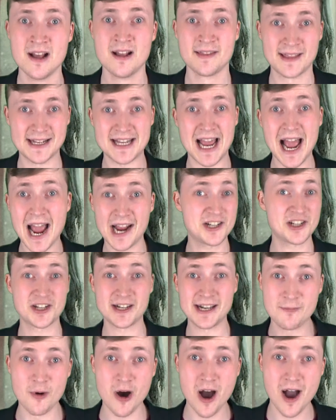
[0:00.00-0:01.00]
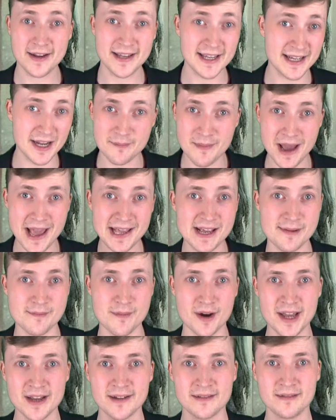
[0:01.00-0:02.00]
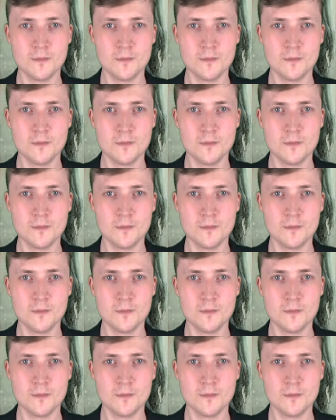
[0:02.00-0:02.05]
that's actually working and making money.